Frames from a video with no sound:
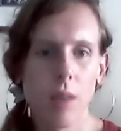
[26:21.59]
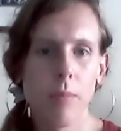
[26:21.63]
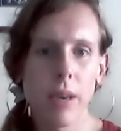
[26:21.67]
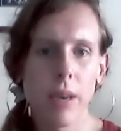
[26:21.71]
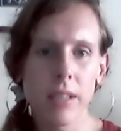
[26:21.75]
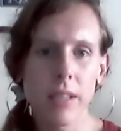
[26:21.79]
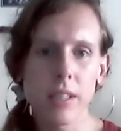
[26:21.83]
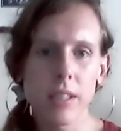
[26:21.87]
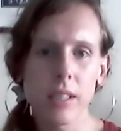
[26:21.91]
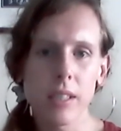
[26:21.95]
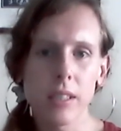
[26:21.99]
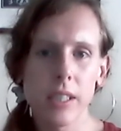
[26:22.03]

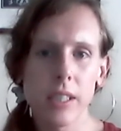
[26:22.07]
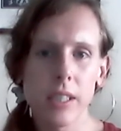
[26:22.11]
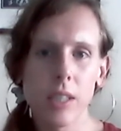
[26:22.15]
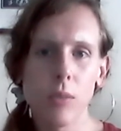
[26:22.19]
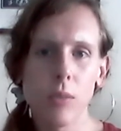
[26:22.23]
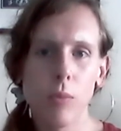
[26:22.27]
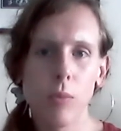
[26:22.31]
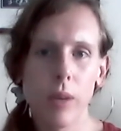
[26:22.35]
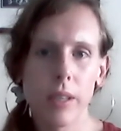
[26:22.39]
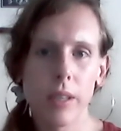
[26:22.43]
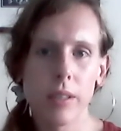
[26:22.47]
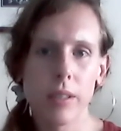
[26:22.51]
basically
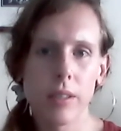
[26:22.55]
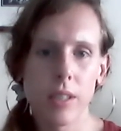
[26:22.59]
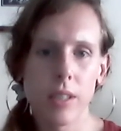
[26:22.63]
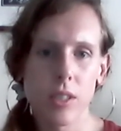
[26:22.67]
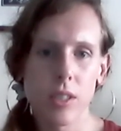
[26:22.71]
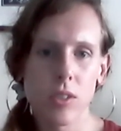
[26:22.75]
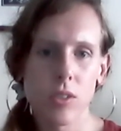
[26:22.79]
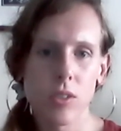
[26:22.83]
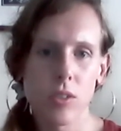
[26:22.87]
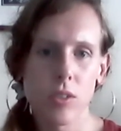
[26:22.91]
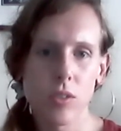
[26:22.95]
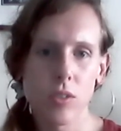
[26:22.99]
what
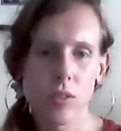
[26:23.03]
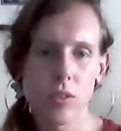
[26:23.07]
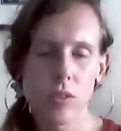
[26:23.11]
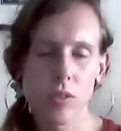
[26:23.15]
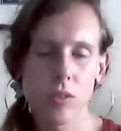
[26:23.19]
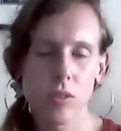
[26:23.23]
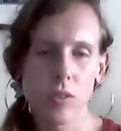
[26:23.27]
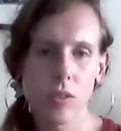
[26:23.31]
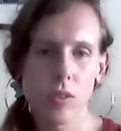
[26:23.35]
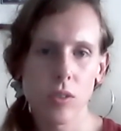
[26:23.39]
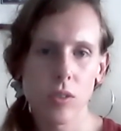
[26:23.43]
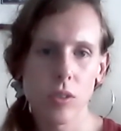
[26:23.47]
this
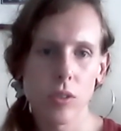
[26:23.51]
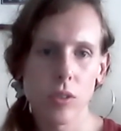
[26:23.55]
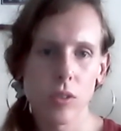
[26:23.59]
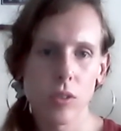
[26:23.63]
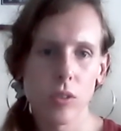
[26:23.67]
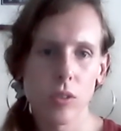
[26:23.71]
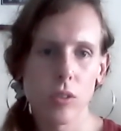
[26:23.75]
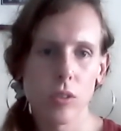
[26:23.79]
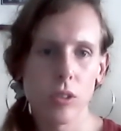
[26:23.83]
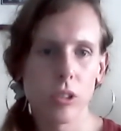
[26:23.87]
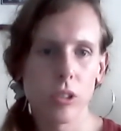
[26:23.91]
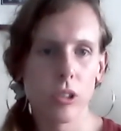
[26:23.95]

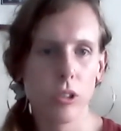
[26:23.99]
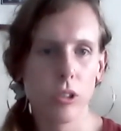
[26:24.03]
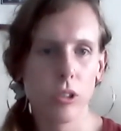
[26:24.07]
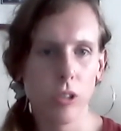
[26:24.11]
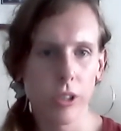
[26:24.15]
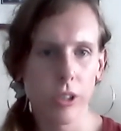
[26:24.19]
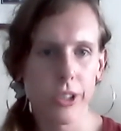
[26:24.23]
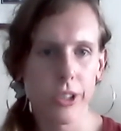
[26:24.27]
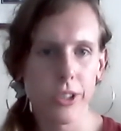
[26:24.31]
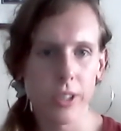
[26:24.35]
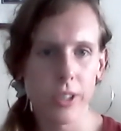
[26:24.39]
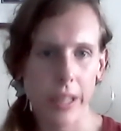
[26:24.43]

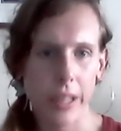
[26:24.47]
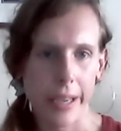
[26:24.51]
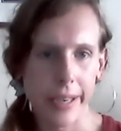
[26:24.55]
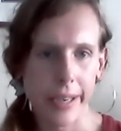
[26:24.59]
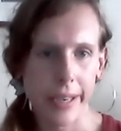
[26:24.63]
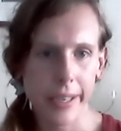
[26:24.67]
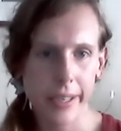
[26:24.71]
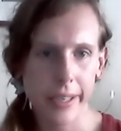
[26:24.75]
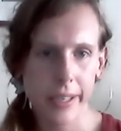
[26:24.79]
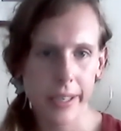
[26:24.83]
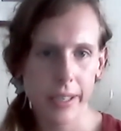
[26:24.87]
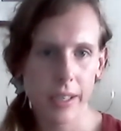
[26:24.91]
looks
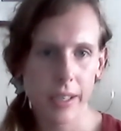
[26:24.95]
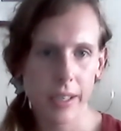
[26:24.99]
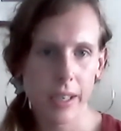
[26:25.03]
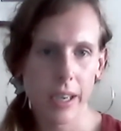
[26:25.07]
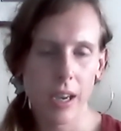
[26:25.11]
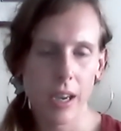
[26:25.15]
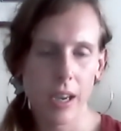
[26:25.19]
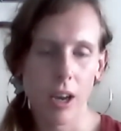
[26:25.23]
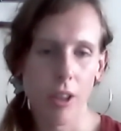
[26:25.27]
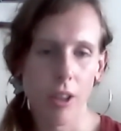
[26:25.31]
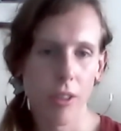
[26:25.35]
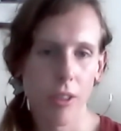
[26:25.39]
like,
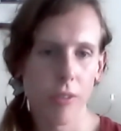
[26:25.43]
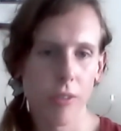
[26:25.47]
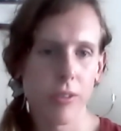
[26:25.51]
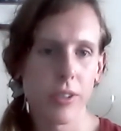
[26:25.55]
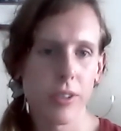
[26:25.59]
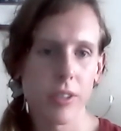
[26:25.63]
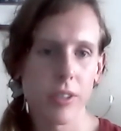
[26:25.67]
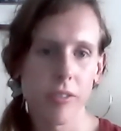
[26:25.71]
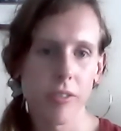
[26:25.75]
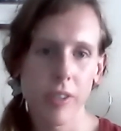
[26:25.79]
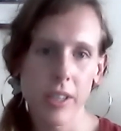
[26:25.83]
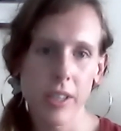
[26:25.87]
although
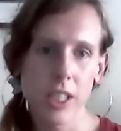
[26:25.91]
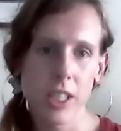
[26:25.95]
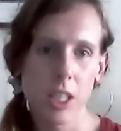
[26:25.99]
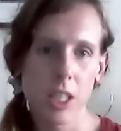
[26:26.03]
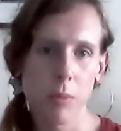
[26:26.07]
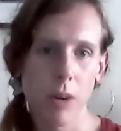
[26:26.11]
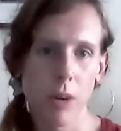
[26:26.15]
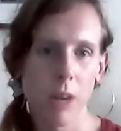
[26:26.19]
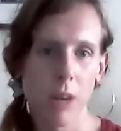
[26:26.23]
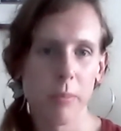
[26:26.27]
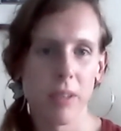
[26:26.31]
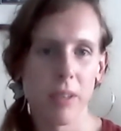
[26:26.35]
the Defense
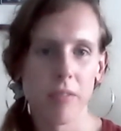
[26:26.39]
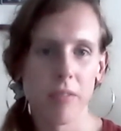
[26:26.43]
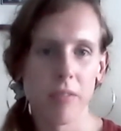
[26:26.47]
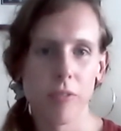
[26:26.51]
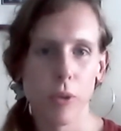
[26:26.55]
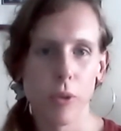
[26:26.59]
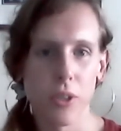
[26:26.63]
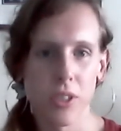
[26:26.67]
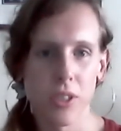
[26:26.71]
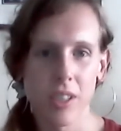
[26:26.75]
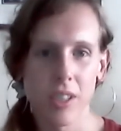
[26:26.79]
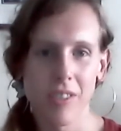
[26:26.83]
Department
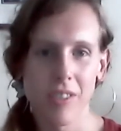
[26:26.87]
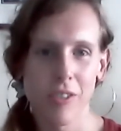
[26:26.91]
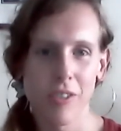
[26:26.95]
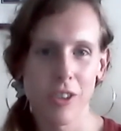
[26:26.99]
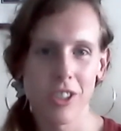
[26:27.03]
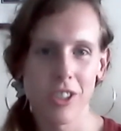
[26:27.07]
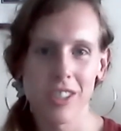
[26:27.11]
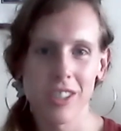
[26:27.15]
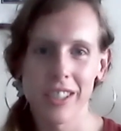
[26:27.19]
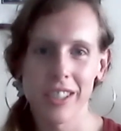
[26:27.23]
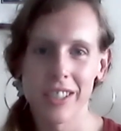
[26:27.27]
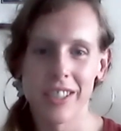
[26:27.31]

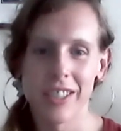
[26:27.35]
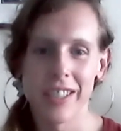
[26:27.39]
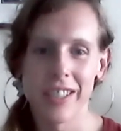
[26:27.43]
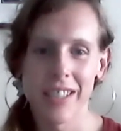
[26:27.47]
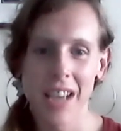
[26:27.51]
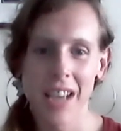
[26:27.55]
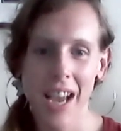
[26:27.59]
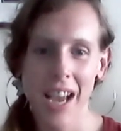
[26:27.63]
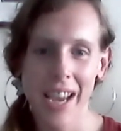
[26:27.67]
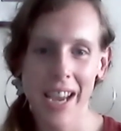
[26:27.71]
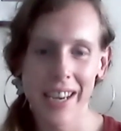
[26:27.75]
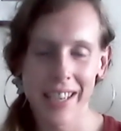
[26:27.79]
vociferously
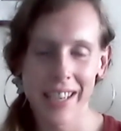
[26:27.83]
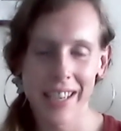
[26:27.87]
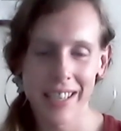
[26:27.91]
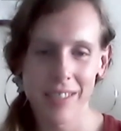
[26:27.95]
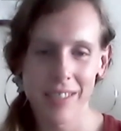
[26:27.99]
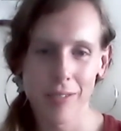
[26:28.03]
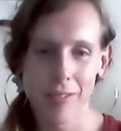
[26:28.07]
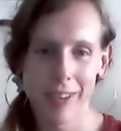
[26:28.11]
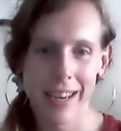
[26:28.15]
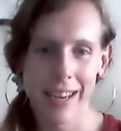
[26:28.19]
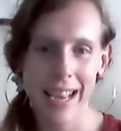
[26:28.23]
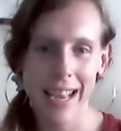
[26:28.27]
denied
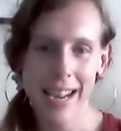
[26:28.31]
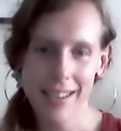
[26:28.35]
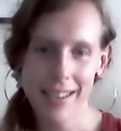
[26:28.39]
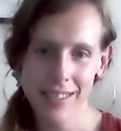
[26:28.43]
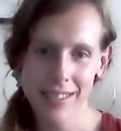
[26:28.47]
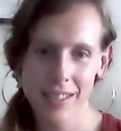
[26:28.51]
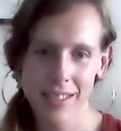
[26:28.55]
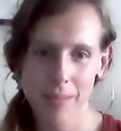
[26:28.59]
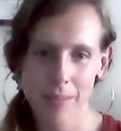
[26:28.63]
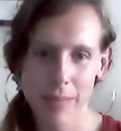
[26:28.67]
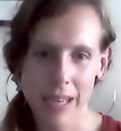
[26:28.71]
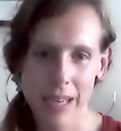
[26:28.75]
it when
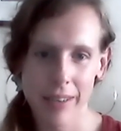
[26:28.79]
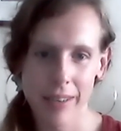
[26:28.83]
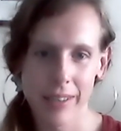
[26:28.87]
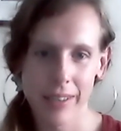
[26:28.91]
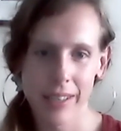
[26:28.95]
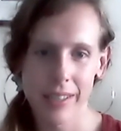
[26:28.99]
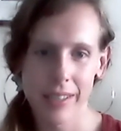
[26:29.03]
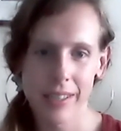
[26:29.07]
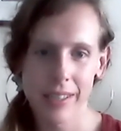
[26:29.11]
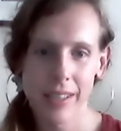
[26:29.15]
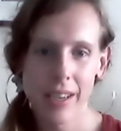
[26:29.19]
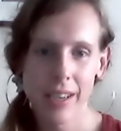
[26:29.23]
asked about
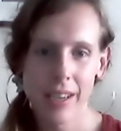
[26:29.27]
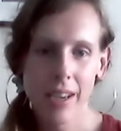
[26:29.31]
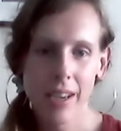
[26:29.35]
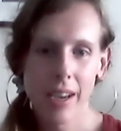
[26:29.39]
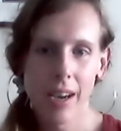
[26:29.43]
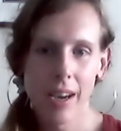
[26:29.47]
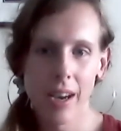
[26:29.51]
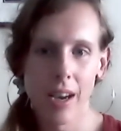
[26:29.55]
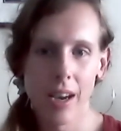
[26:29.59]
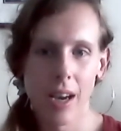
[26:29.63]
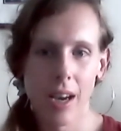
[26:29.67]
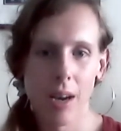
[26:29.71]
it,
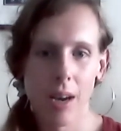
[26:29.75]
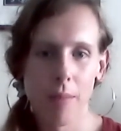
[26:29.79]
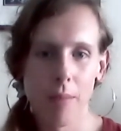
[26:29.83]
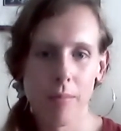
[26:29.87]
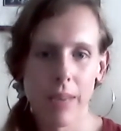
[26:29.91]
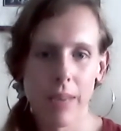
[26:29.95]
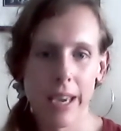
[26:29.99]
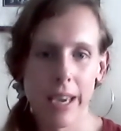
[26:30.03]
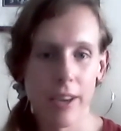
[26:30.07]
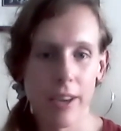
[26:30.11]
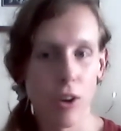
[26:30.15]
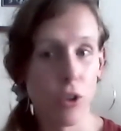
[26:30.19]

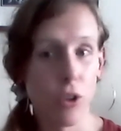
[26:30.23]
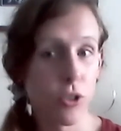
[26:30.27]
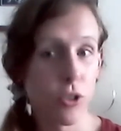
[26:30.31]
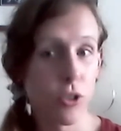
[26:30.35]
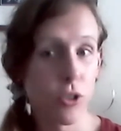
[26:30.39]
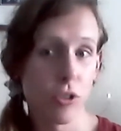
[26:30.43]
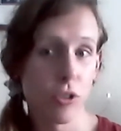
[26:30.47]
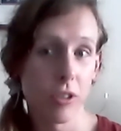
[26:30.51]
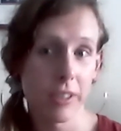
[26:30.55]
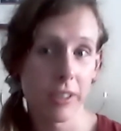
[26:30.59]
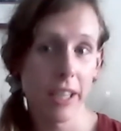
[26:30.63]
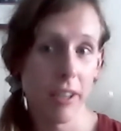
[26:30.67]
and also
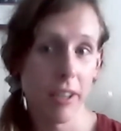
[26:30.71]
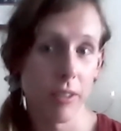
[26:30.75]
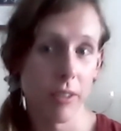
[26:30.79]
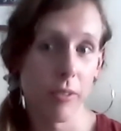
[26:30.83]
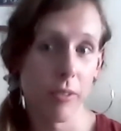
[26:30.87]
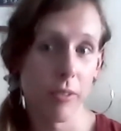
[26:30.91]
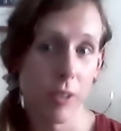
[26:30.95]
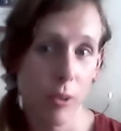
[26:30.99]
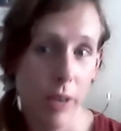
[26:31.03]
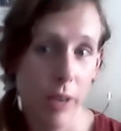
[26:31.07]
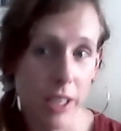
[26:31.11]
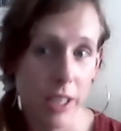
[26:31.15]
took down the
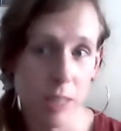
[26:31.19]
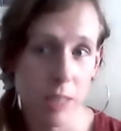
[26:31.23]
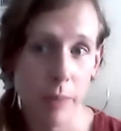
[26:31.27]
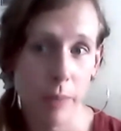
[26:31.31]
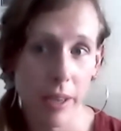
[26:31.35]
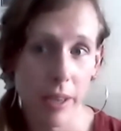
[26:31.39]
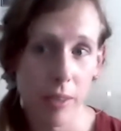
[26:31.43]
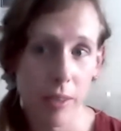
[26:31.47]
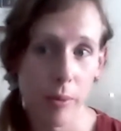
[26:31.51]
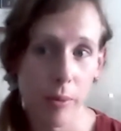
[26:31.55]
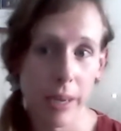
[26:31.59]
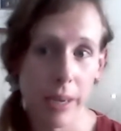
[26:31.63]
request,
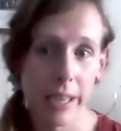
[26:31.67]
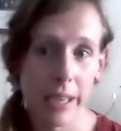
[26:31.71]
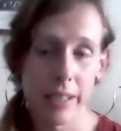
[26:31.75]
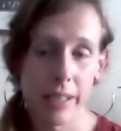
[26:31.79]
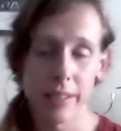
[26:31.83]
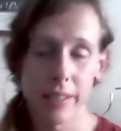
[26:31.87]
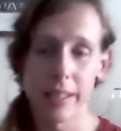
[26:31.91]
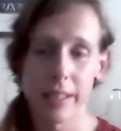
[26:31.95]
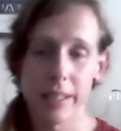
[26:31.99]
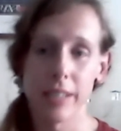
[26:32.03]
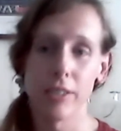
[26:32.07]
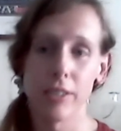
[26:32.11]
by the
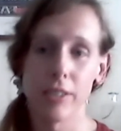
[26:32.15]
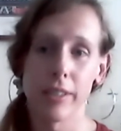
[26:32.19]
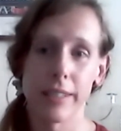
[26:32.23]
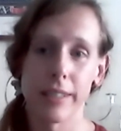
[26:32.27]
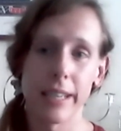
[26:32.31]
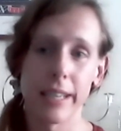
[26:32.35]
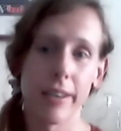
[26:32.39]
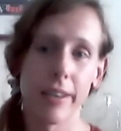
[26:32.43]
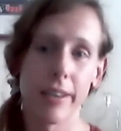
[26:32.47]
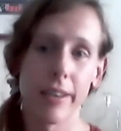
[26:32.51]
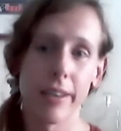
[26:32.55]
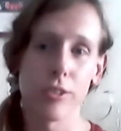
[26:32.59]
way. They took it
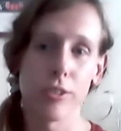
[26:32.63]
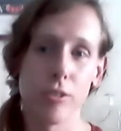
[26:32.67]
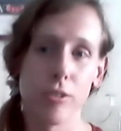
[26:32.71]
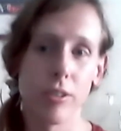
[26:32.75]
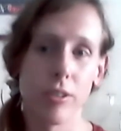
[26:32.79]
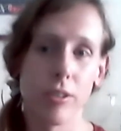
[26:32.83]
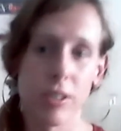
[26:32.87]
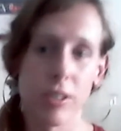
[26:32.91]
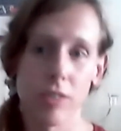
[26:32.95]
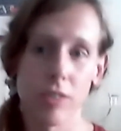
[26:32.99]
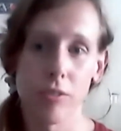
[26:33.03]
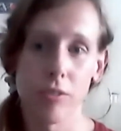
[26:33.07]
down as soon
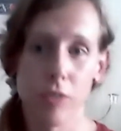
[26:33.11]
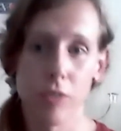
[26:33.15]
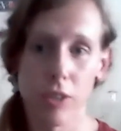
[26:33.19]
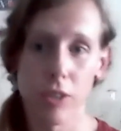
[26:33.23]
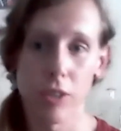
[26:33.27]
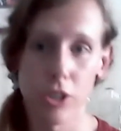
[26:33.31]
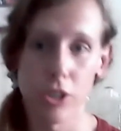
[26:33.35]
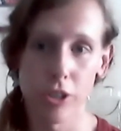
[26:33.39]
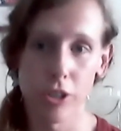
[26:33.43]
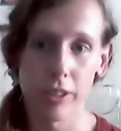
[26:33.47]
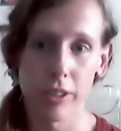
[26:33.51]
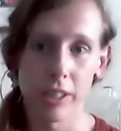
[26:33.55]
as a
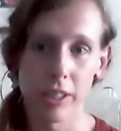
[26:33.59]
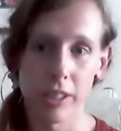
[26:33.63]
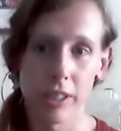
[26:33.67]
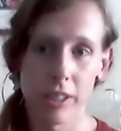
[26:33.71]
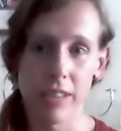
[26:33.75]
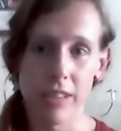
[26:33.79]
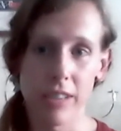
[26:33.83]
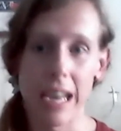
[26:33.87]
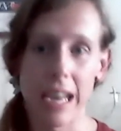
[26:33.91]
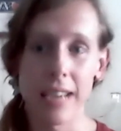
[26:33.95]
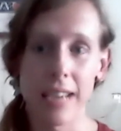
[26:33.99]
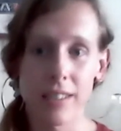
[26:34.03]

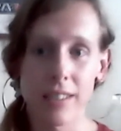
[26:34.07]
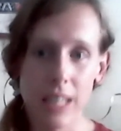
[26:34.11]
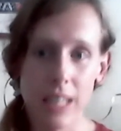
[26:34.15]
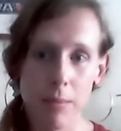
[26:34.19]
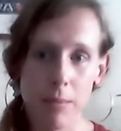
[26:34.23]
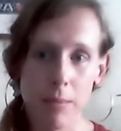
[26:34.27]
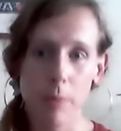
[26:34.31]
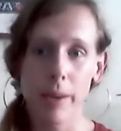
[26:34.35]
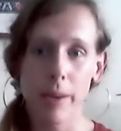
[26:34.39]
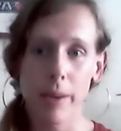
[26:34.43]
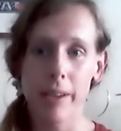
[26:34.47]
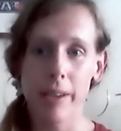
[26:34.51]
journalist asked
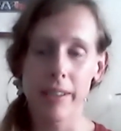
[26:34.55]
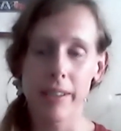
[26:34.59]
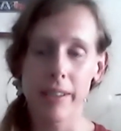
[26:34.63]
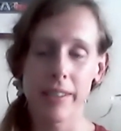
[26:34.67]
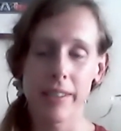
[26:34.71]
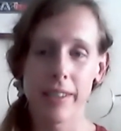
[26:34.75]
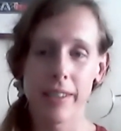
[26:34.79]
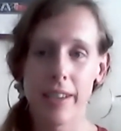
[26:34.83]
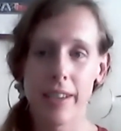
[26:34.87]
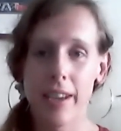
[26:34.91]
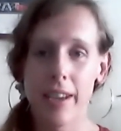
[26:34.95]
them about it.